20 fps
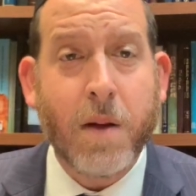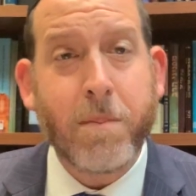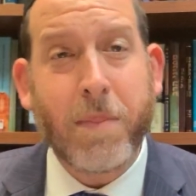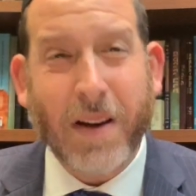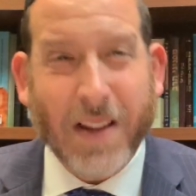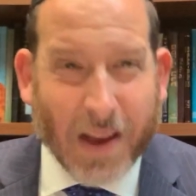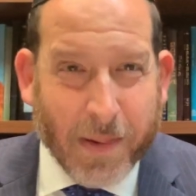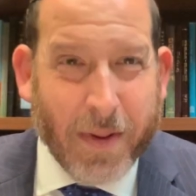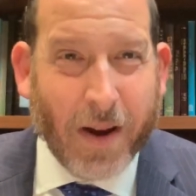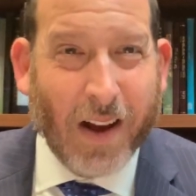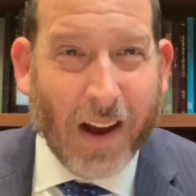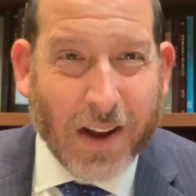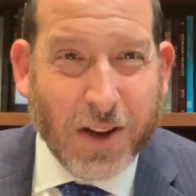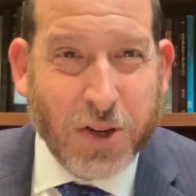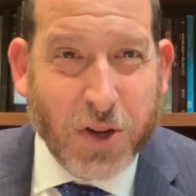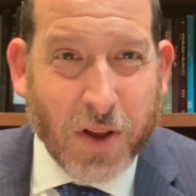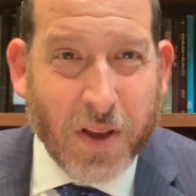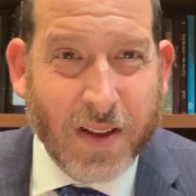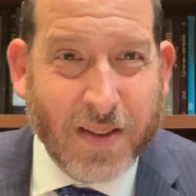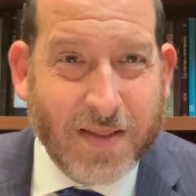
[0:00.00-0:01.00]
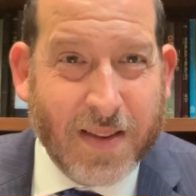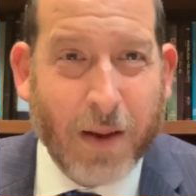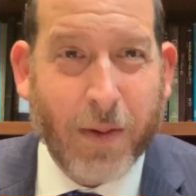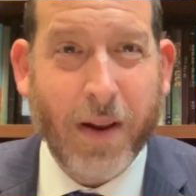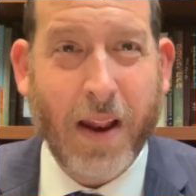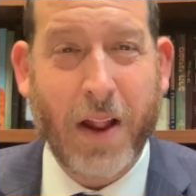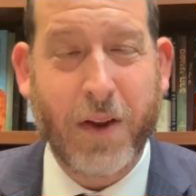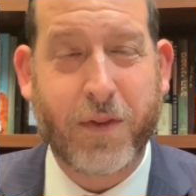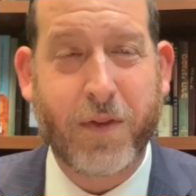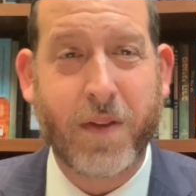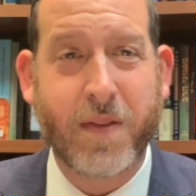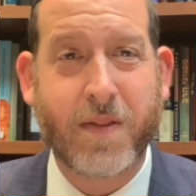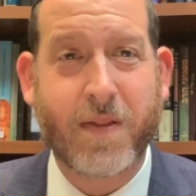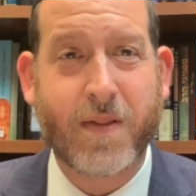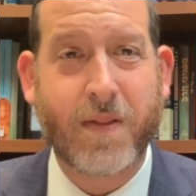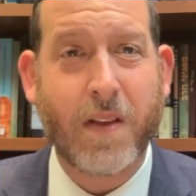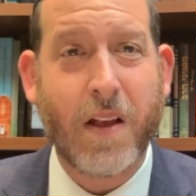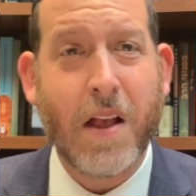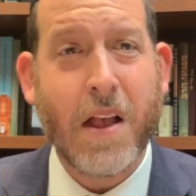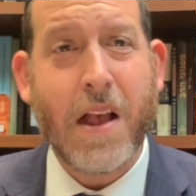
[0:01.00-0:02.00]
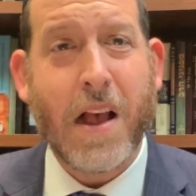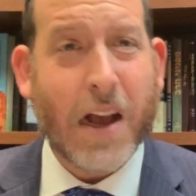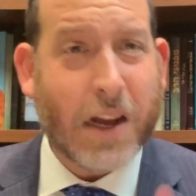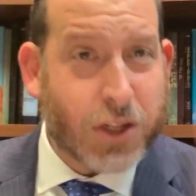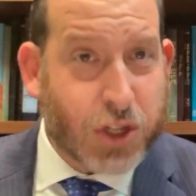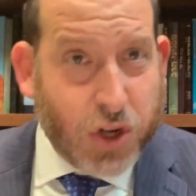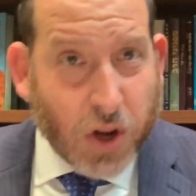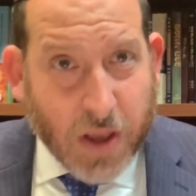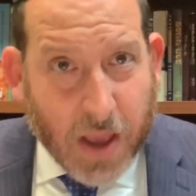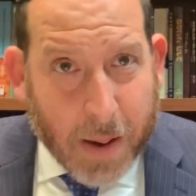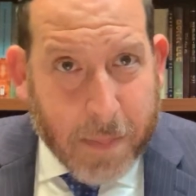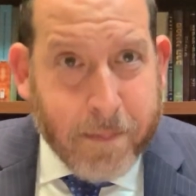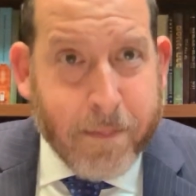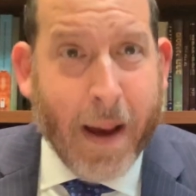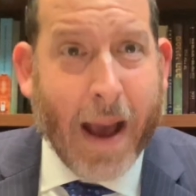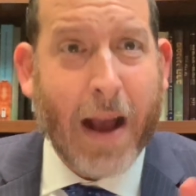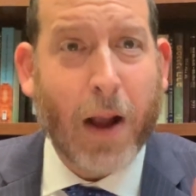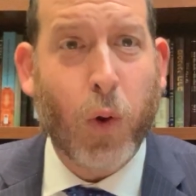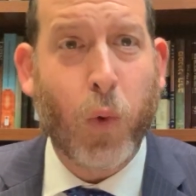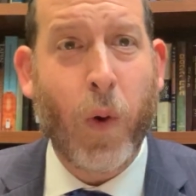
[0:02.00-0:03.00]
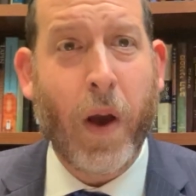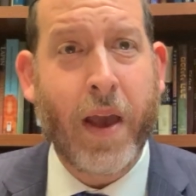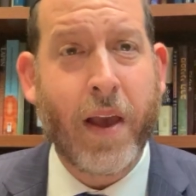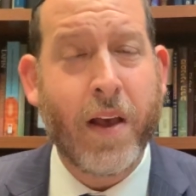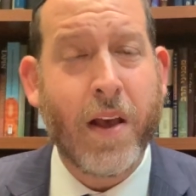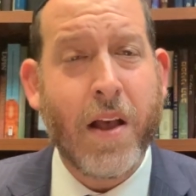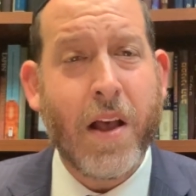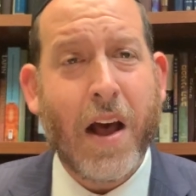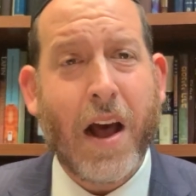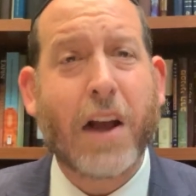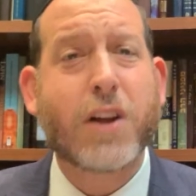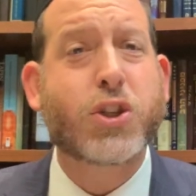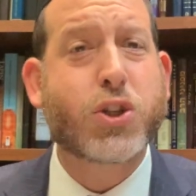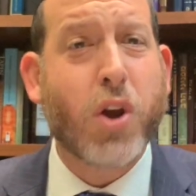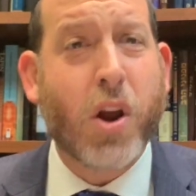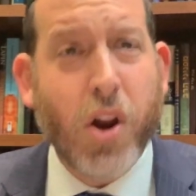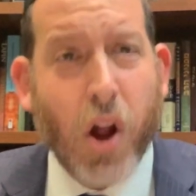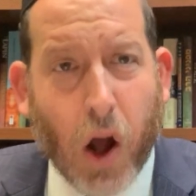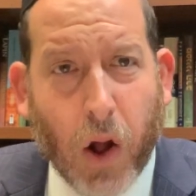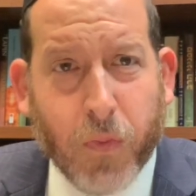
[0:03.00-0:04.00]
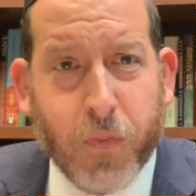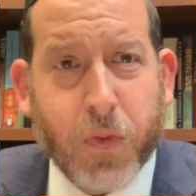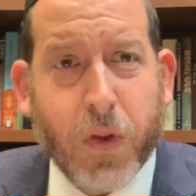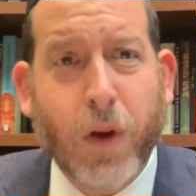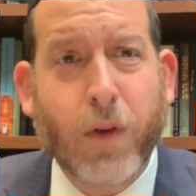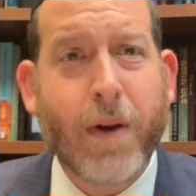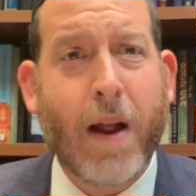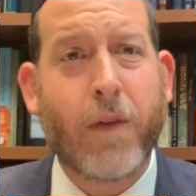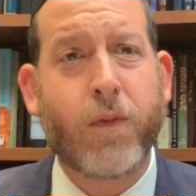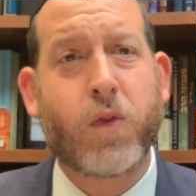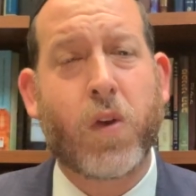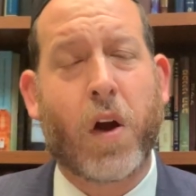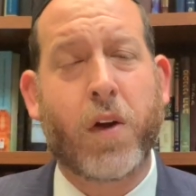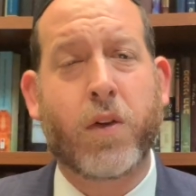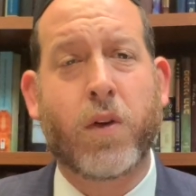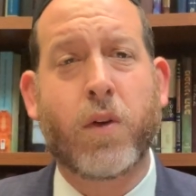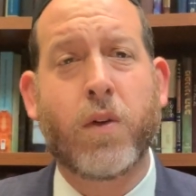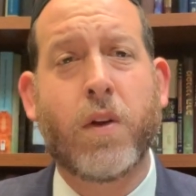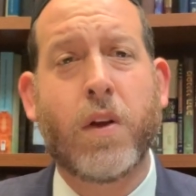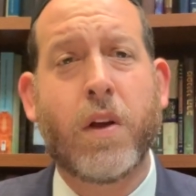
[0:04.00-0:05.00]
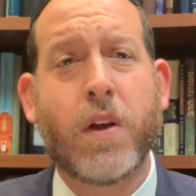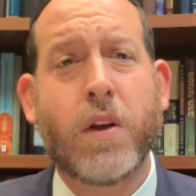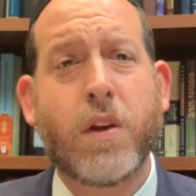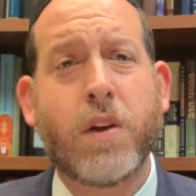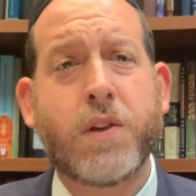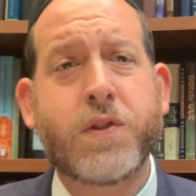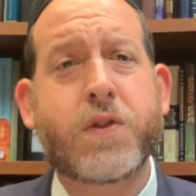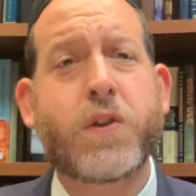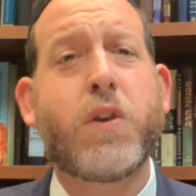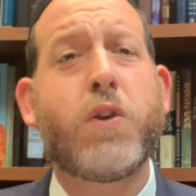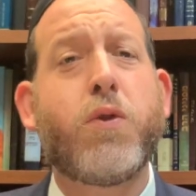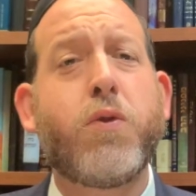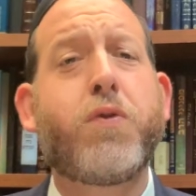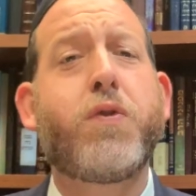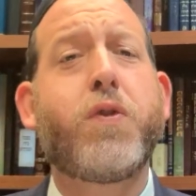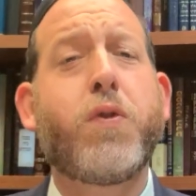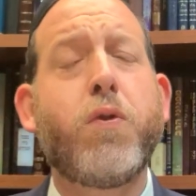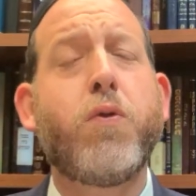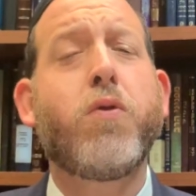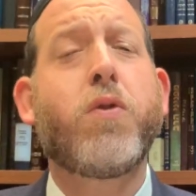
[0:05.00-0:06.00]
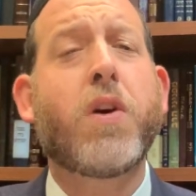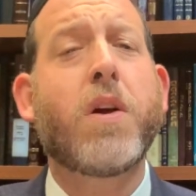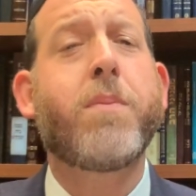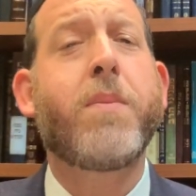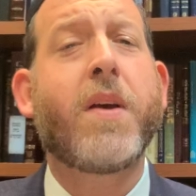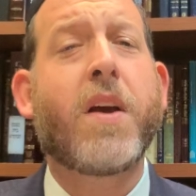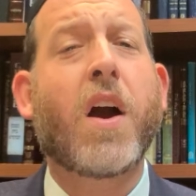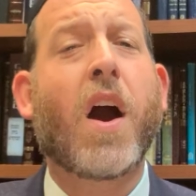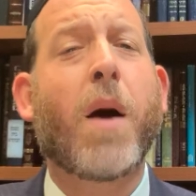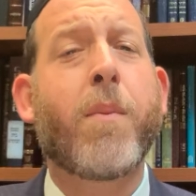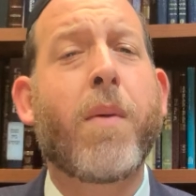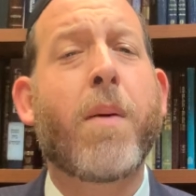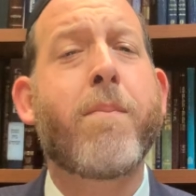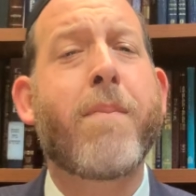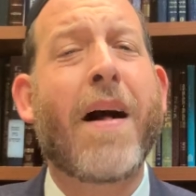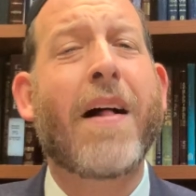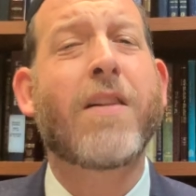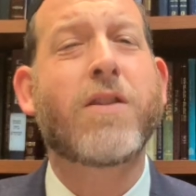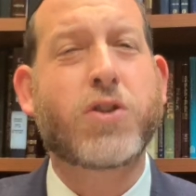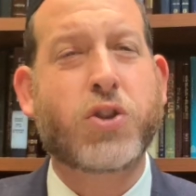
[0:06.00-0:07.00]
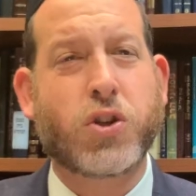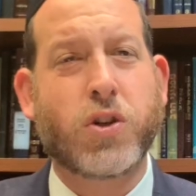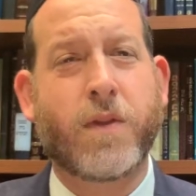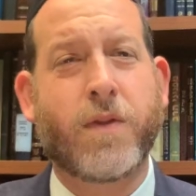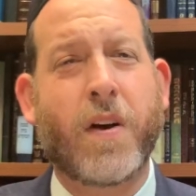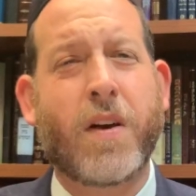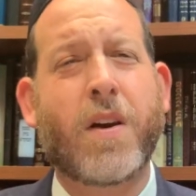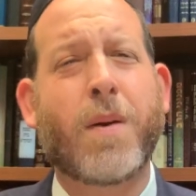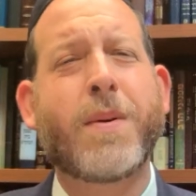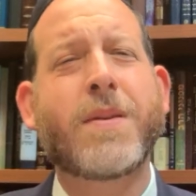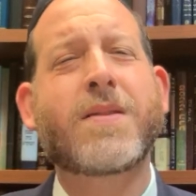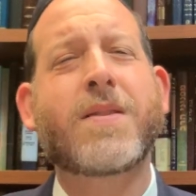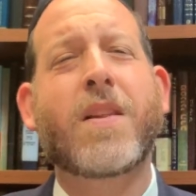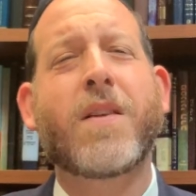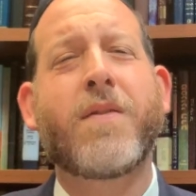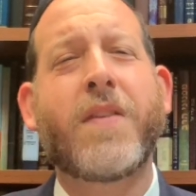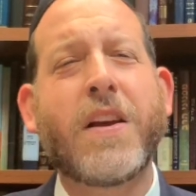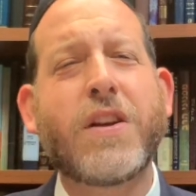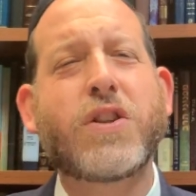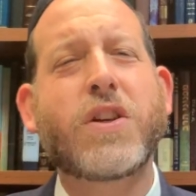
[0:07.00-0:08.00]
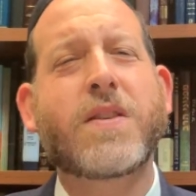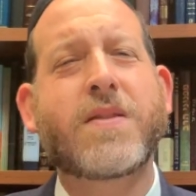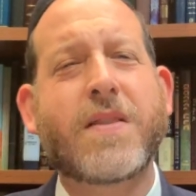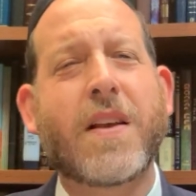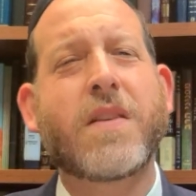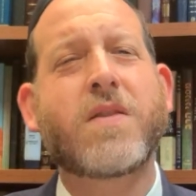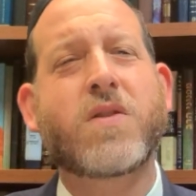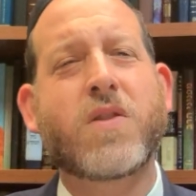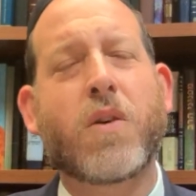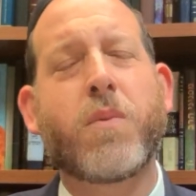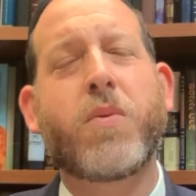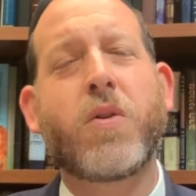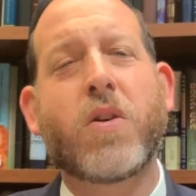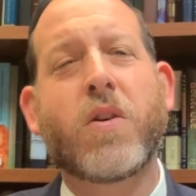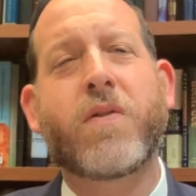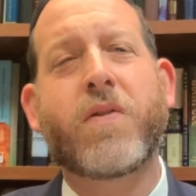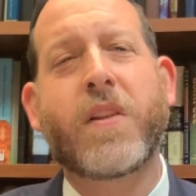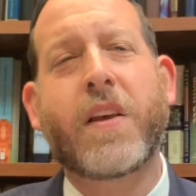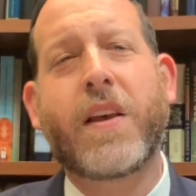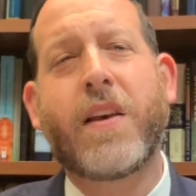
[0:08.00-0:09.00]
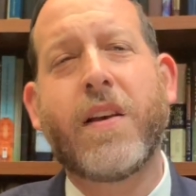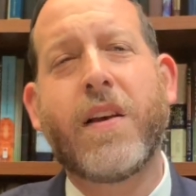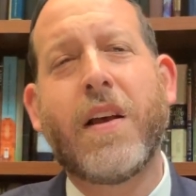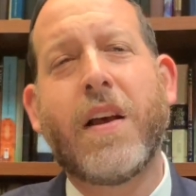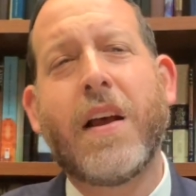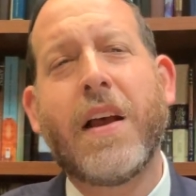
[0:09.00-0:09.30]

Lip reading: But come here, I'll show you a secret entrance. I'll show you a back way. I'll show you an underground tunnel so you too could become a Baal Tshuva. And Rabbi Soloveitchik says so beautifully.